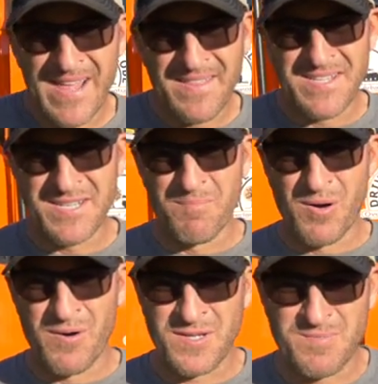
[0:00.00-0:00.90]
these
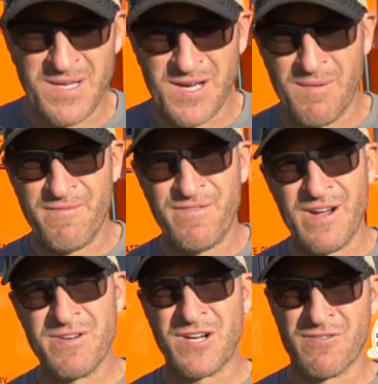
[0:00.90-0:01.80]
components become
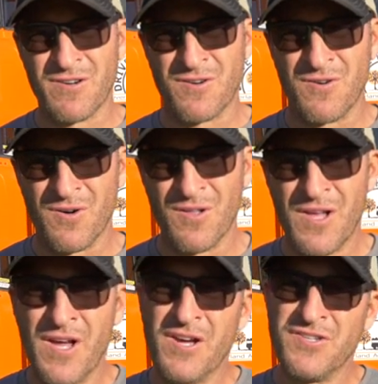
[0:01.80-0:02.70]
very critical
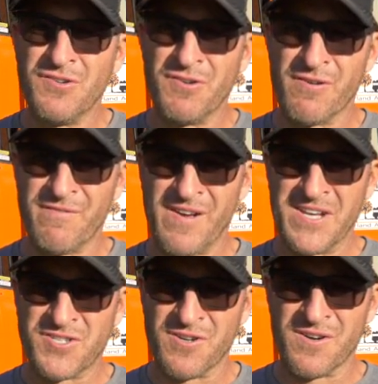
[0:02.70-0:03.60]
to your
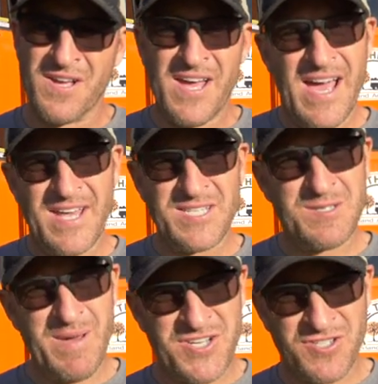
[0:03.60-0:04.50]
adventure,
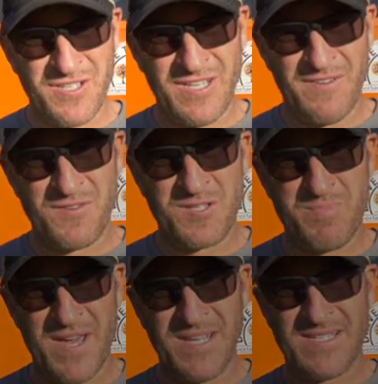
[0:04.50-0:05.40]
especially if you're
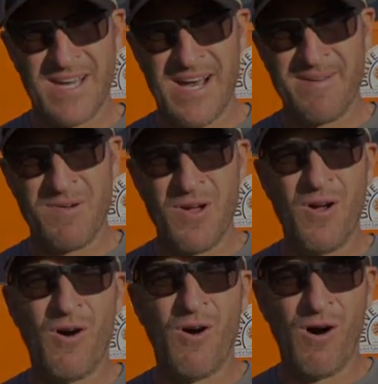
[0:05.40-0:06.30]
spending time
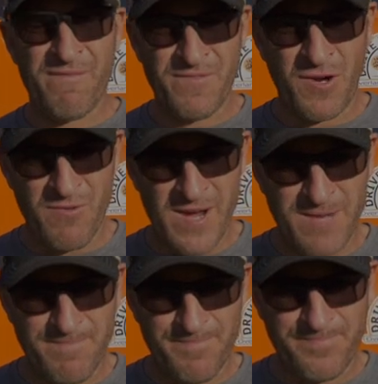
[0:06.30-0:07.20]
off the grid.